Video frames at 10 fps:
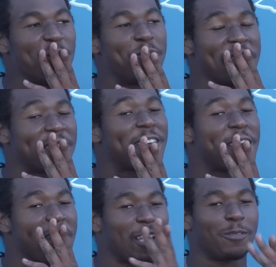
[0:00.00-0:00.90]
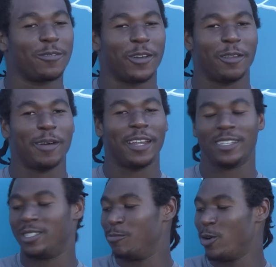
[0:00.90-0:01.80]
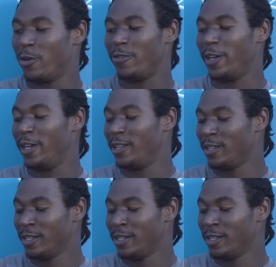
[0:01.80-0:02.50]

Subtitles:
PSA announcement for anybody that's a Jamaal fan.